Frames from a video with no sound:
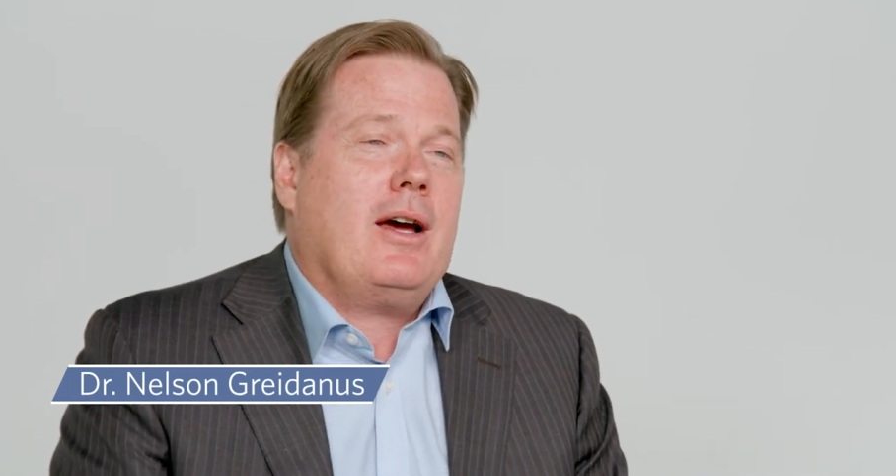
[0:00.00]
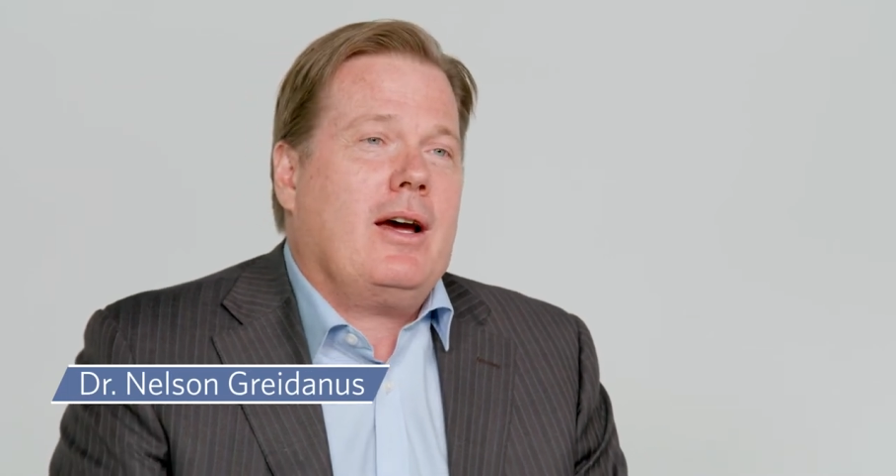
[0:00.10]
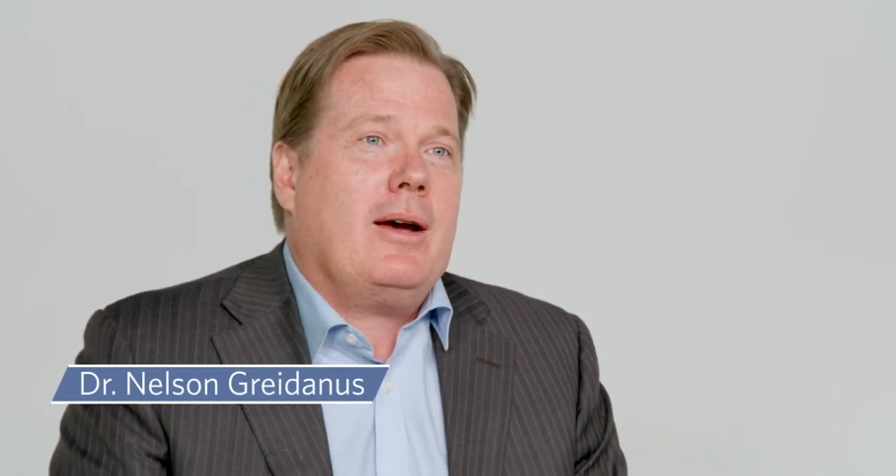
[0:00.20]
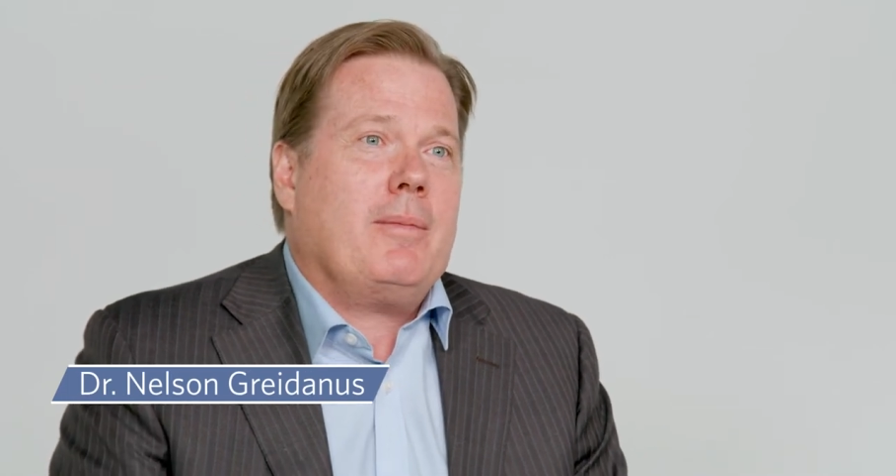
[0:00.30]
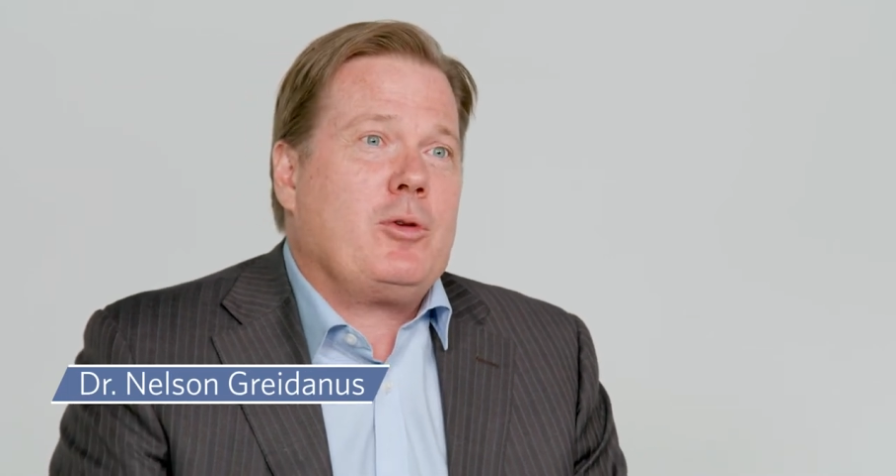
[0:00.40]

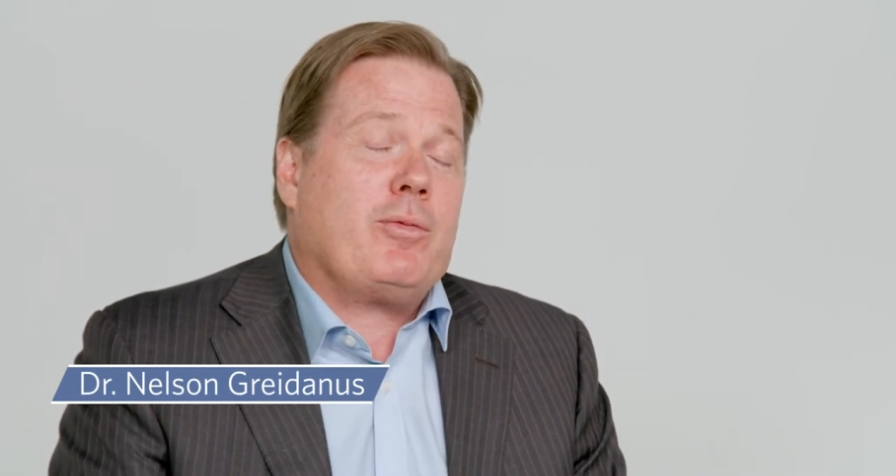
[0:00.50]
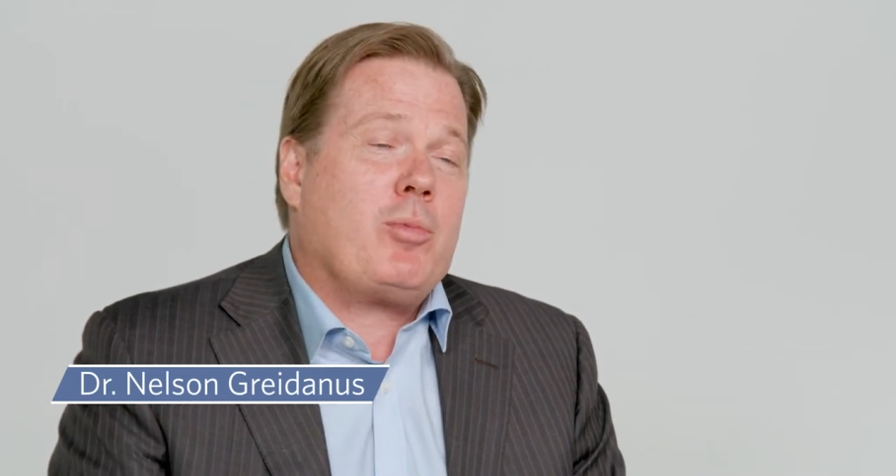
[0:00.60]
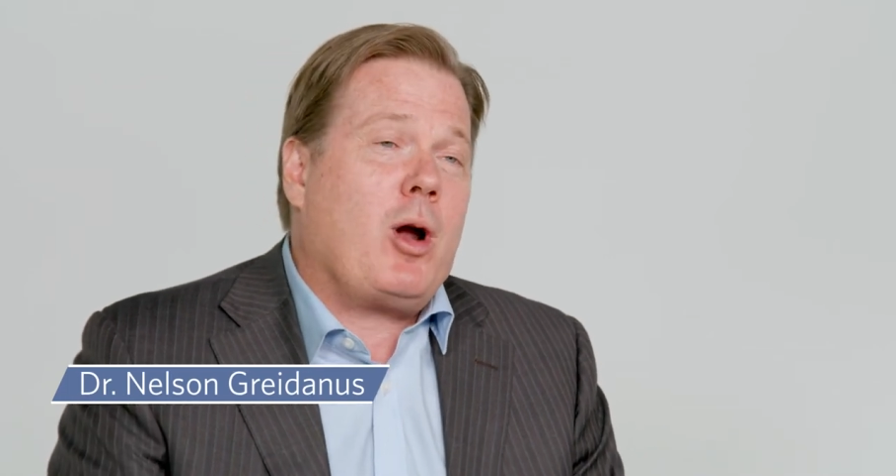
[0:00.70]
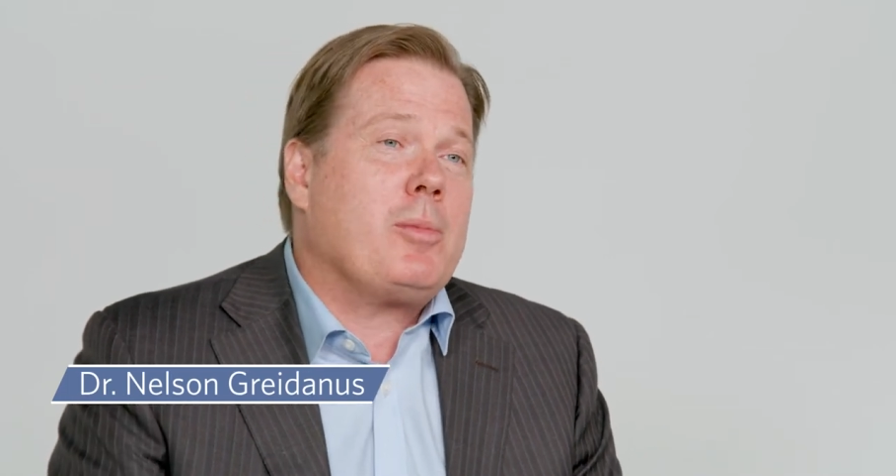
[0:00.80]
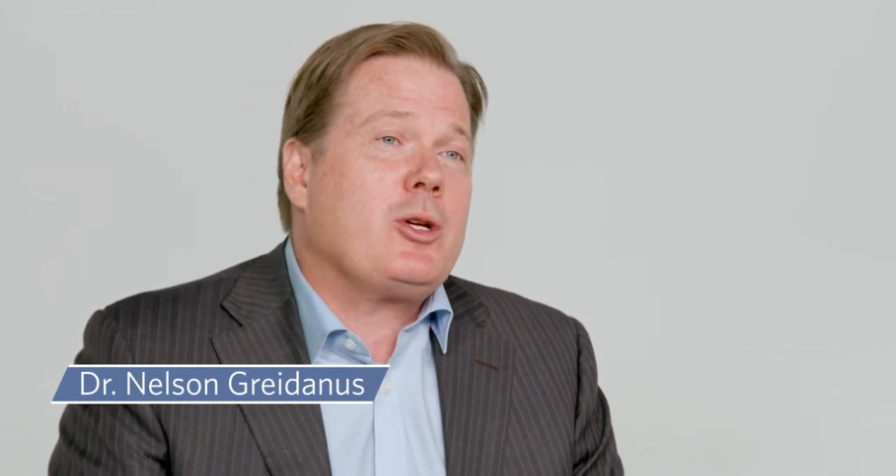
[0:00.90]
um, you've
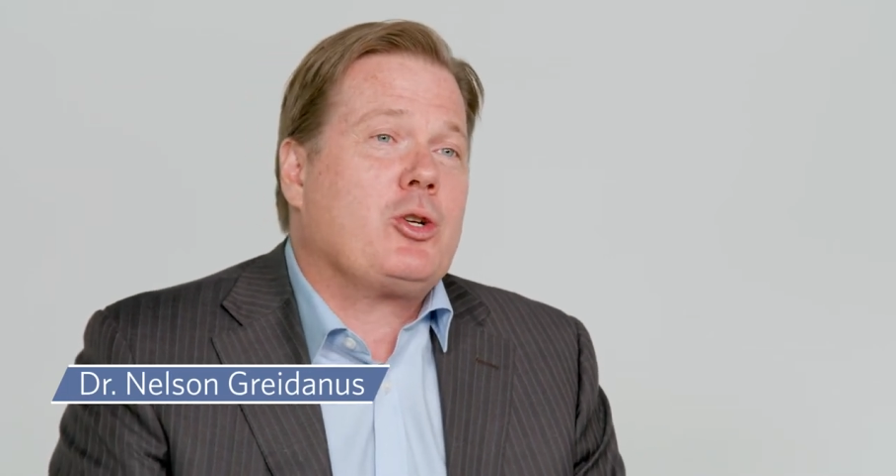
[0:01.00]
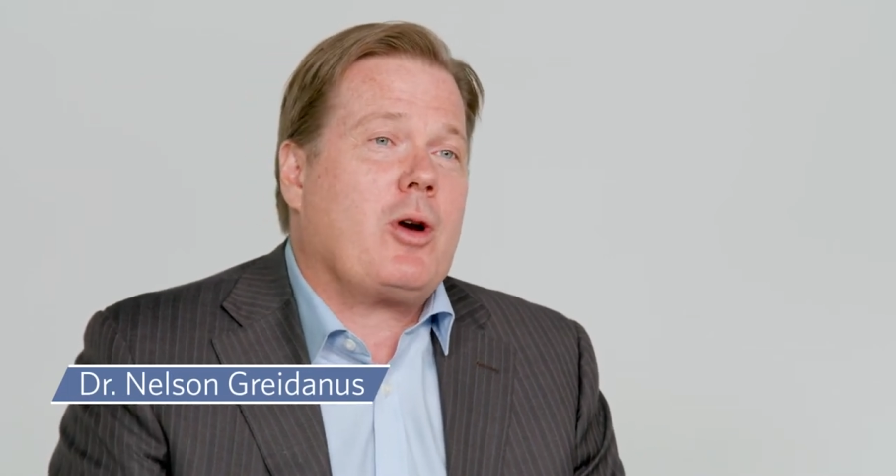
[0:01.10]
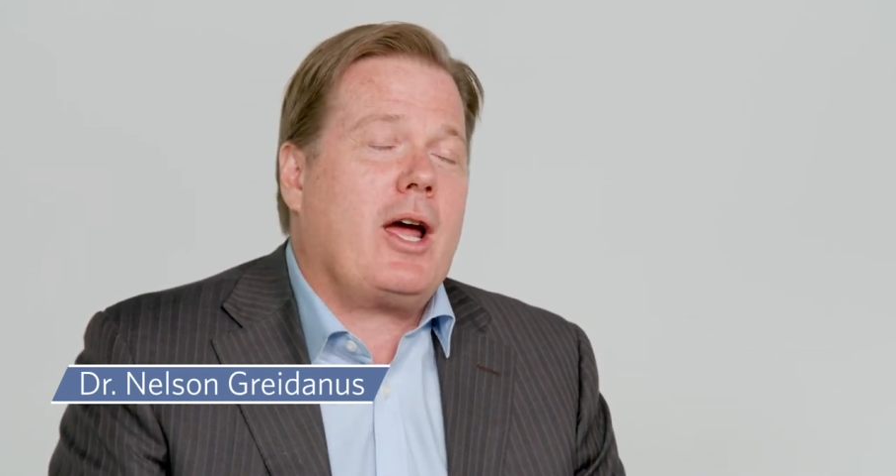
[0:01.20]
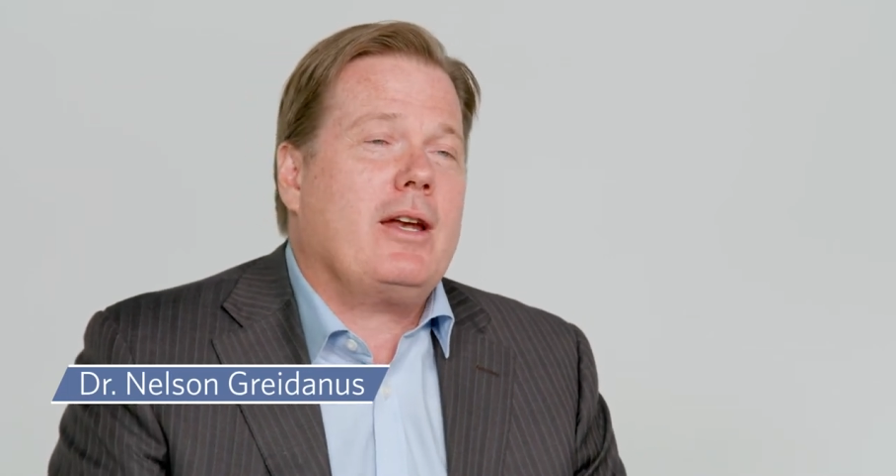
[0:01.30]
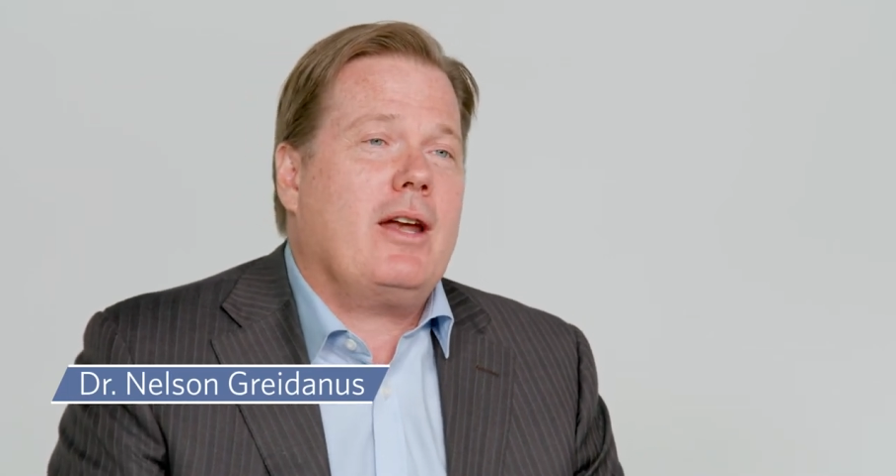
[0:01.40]
probably tried a